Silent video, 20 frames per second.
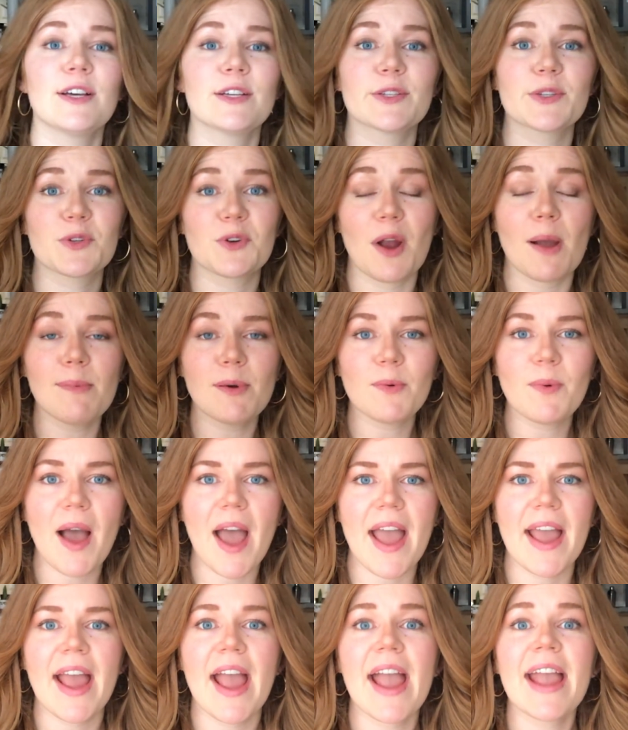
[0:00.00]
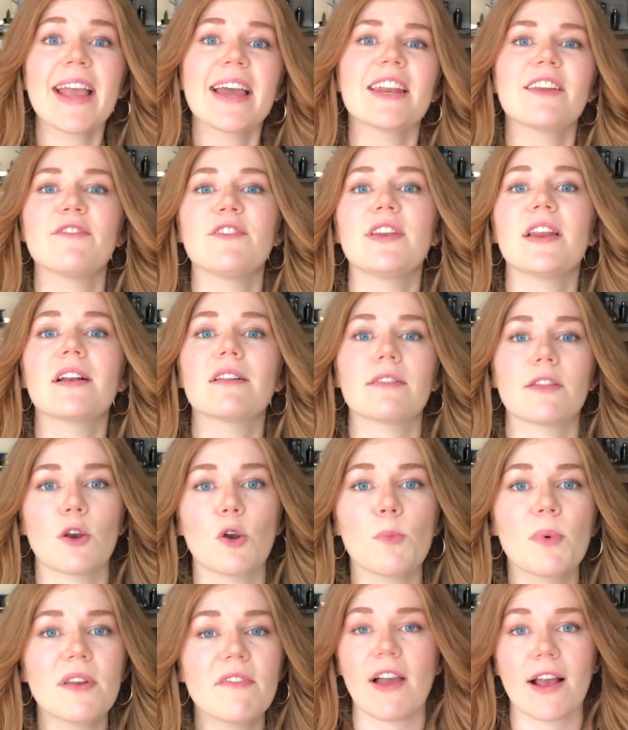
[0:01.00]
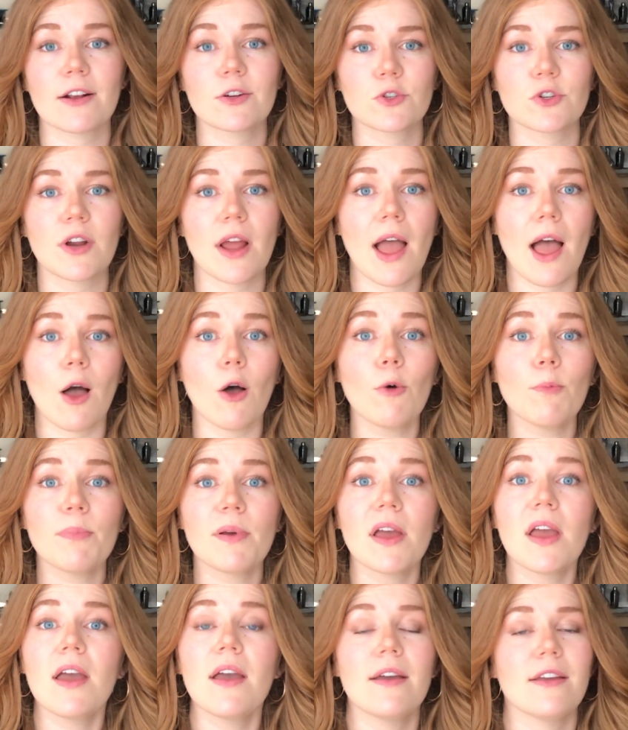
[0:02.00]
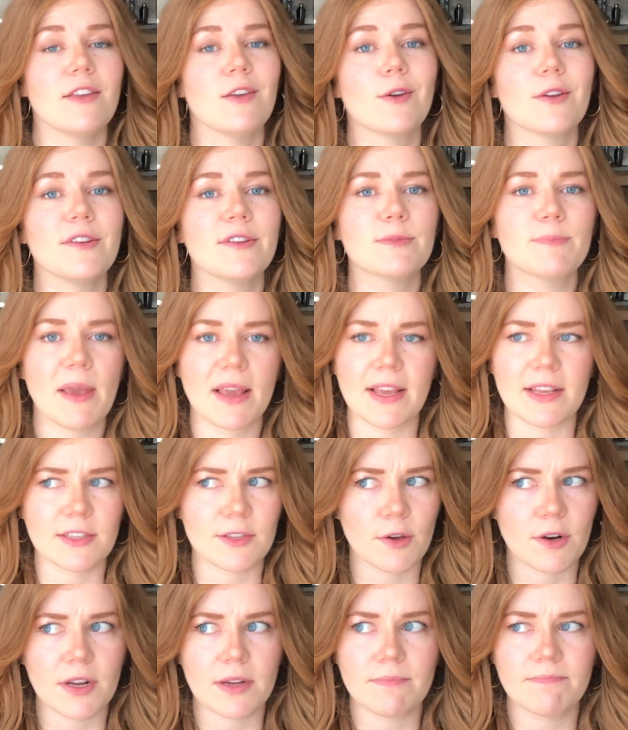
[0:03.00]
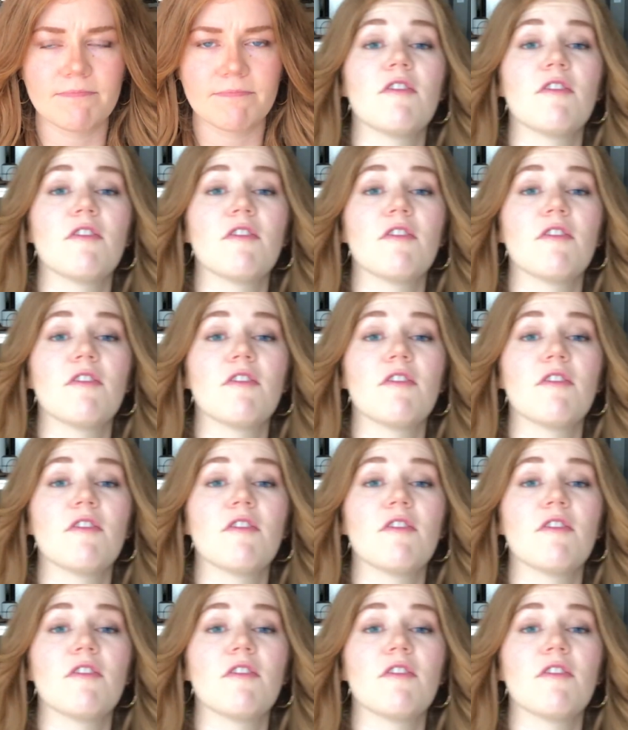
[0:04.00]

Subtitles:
Scrub away, and if you need a little bit of extra help, you can use baking soda.